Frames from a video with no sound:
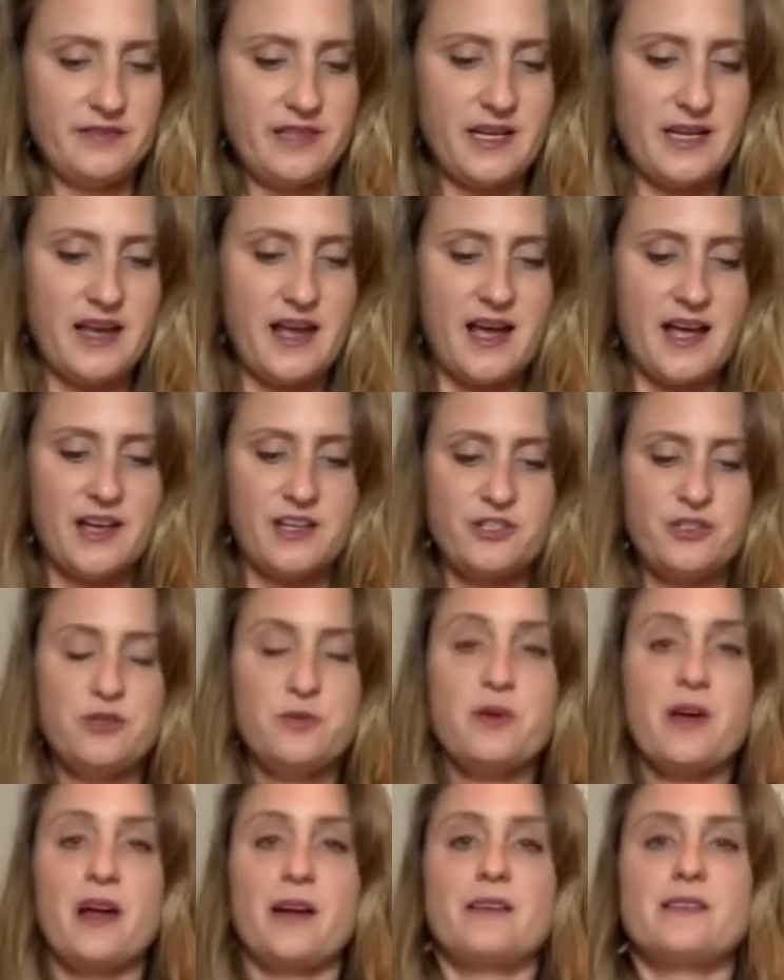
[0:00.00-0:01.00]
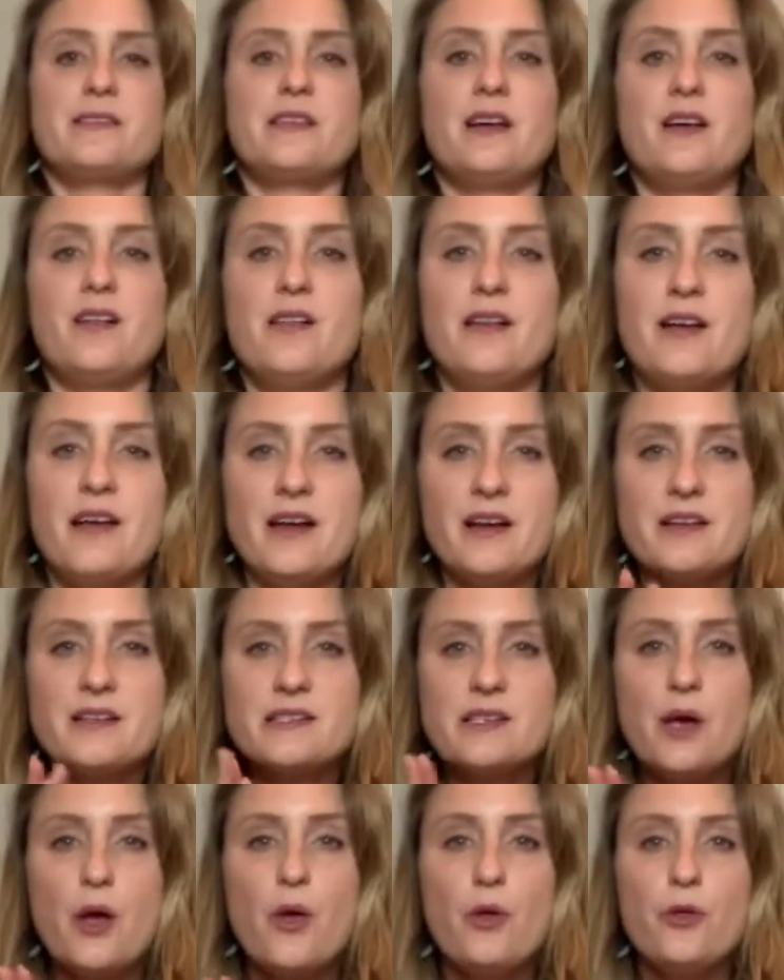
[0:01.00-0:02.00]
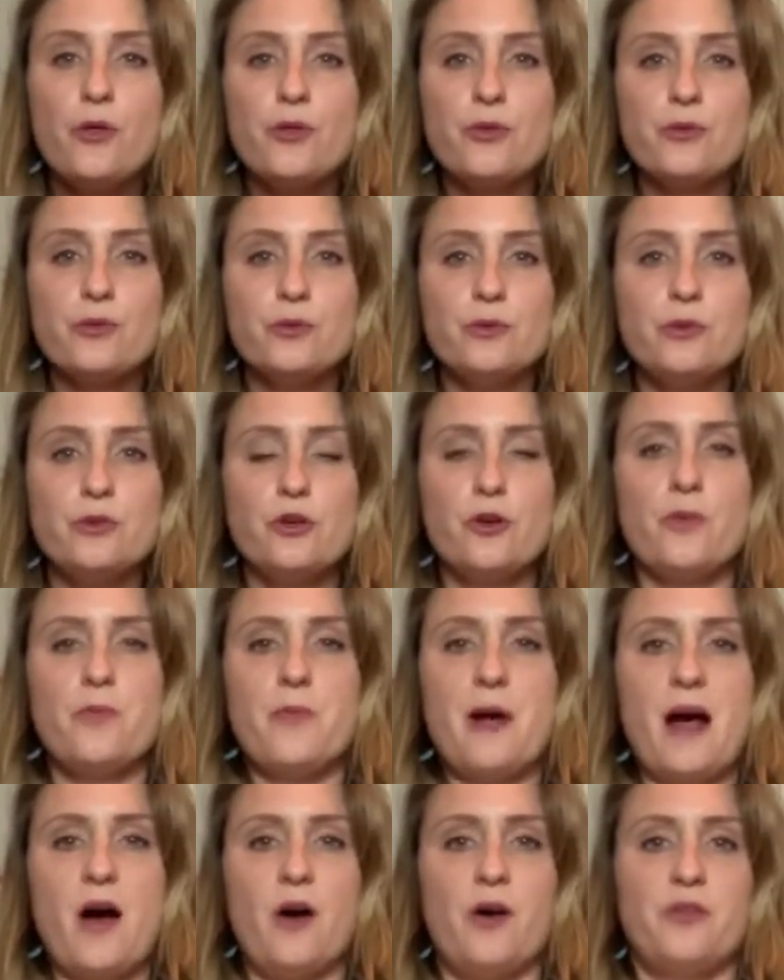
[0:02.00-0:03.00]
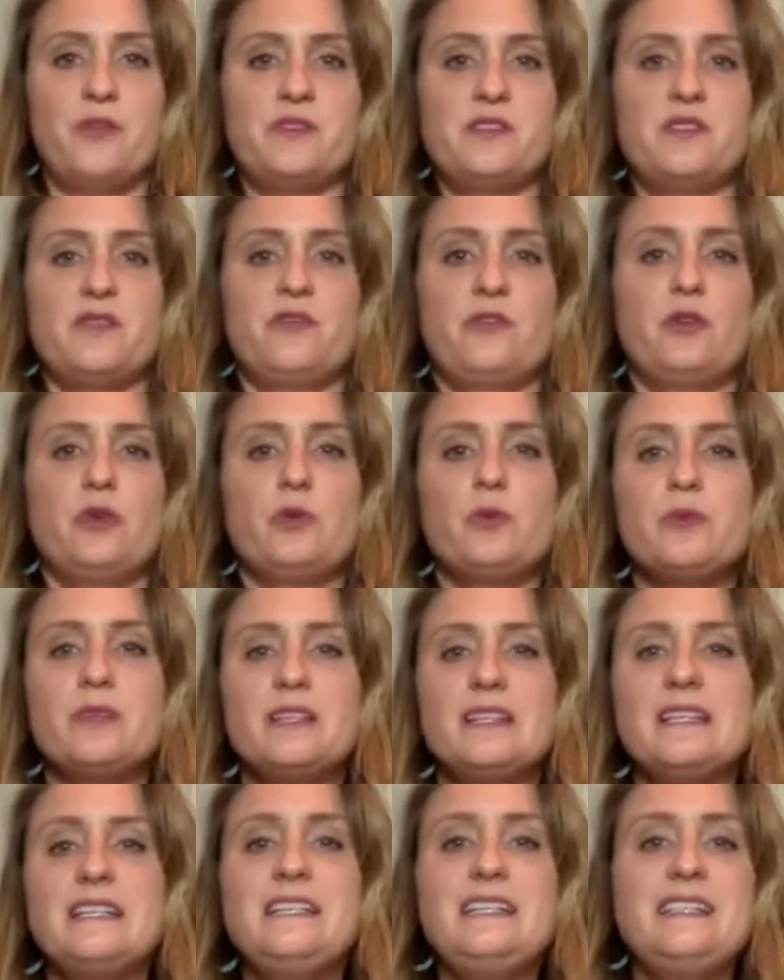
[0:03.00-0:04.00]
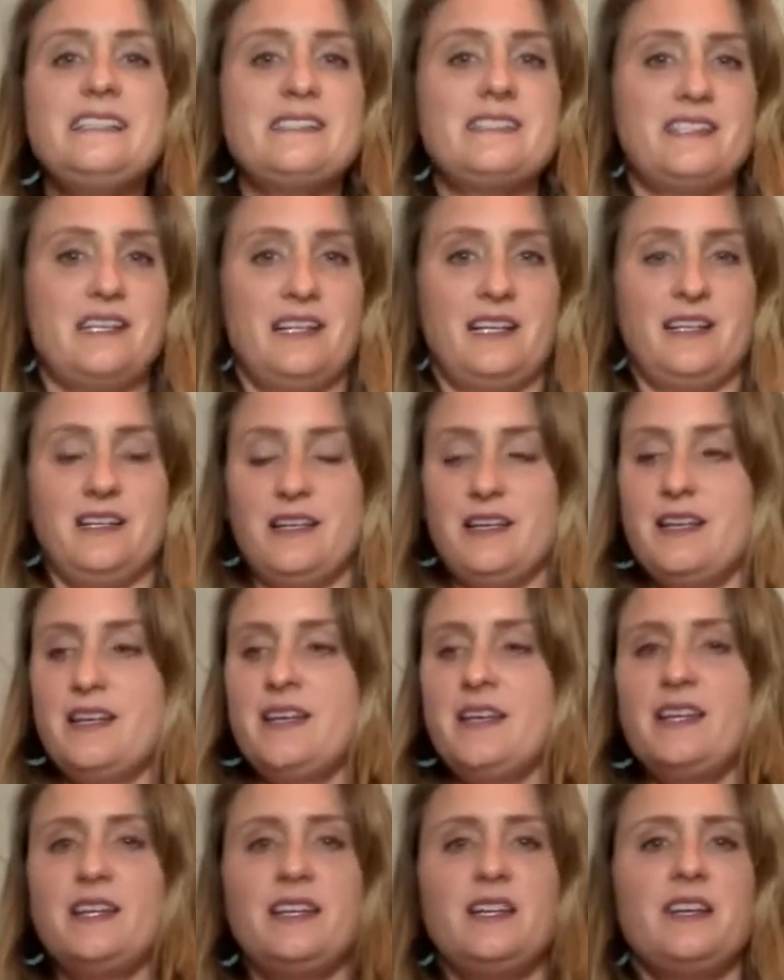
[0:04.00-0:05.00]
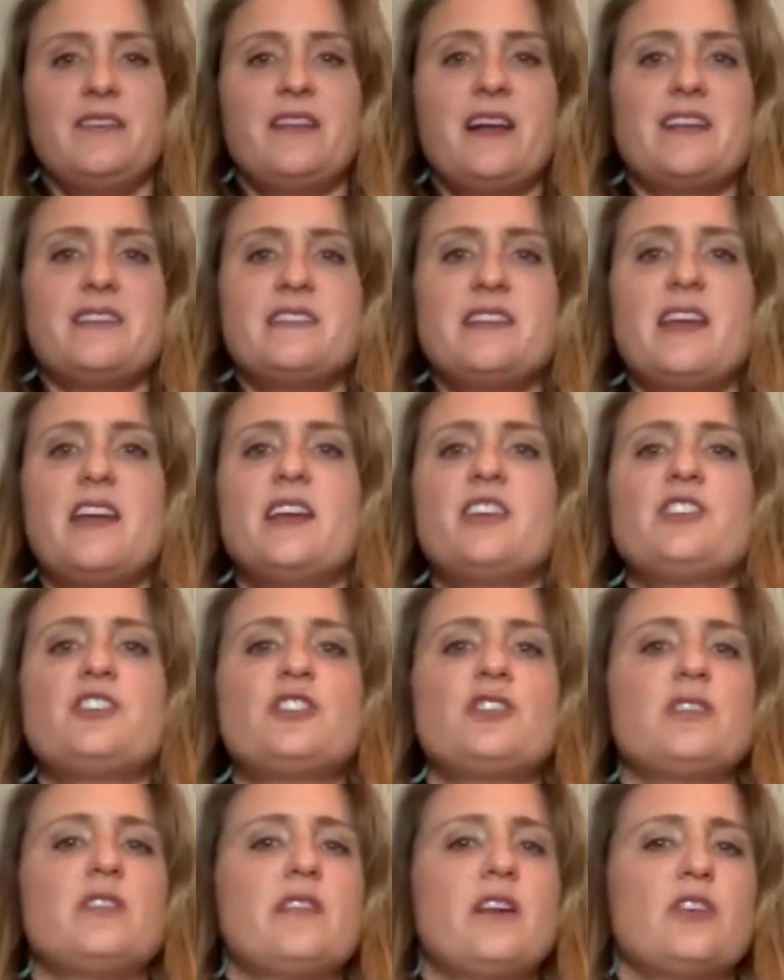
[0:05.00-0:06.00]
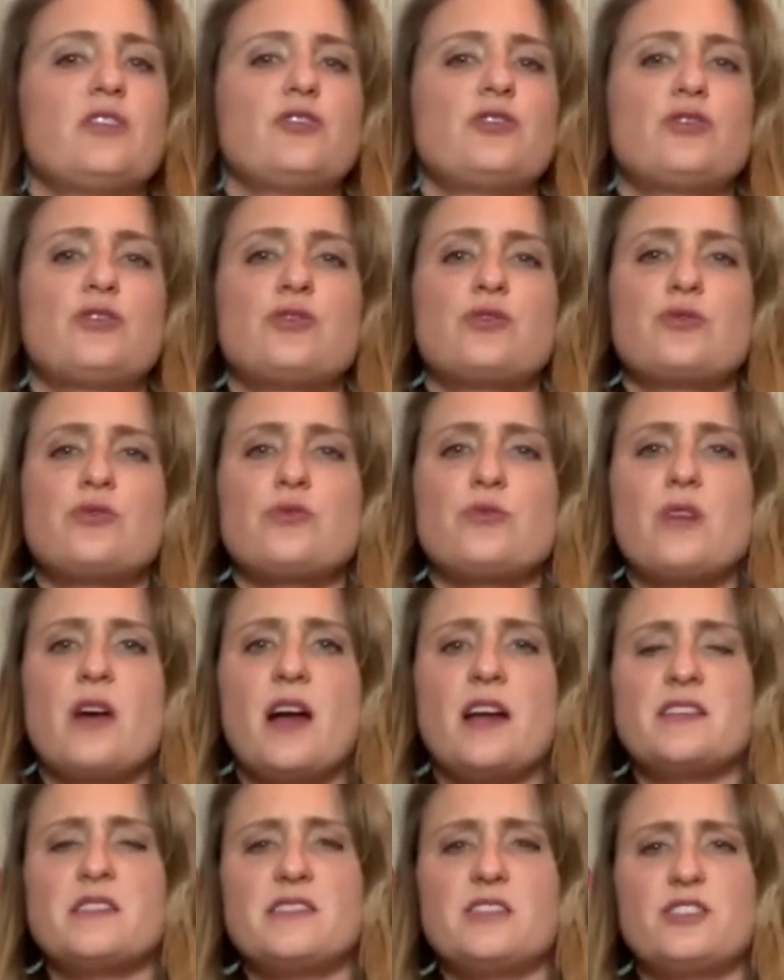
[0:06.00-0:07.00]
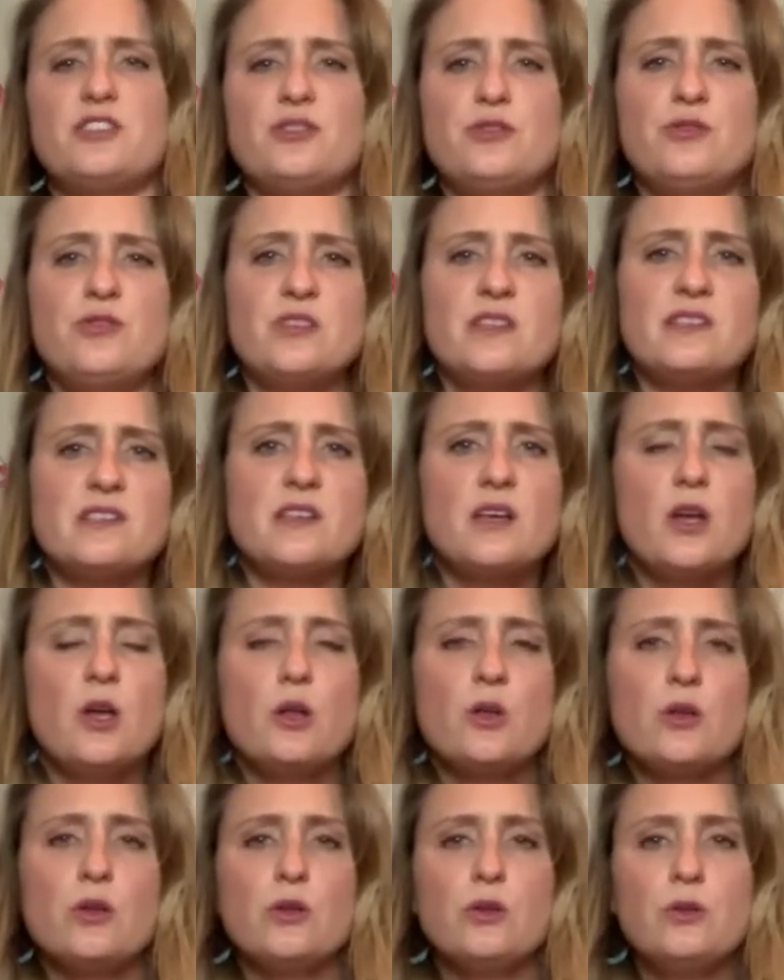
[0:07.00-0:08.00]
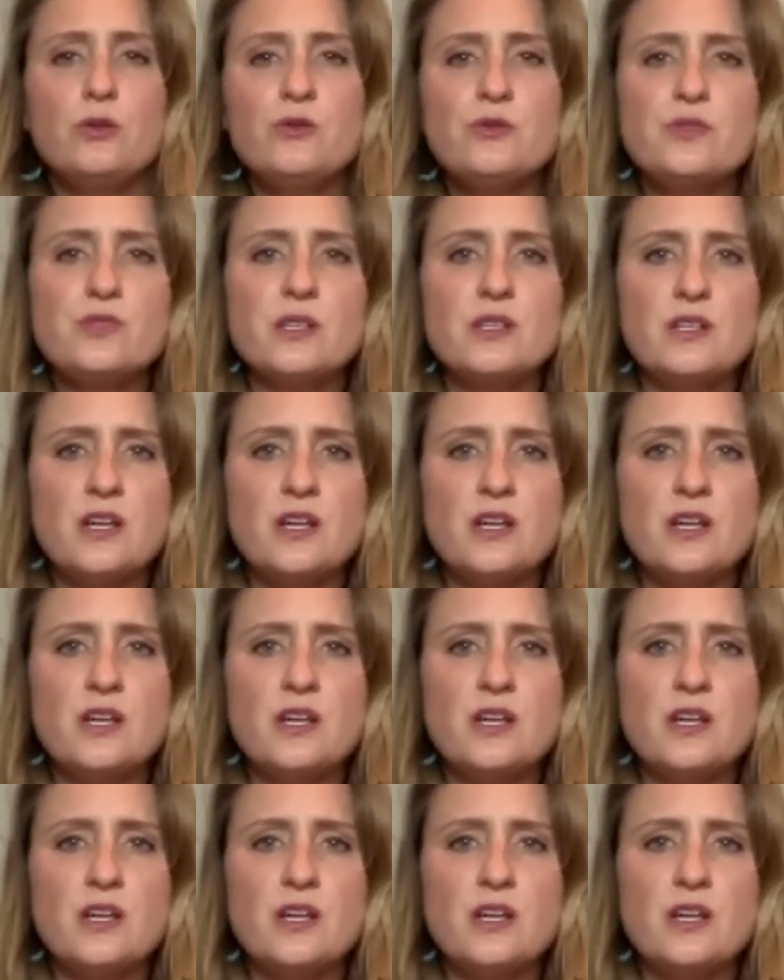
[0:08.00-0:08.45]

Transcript: and as you exhale, exhale through your mouth as if you're releasing any of that tension and that stress that you just loosened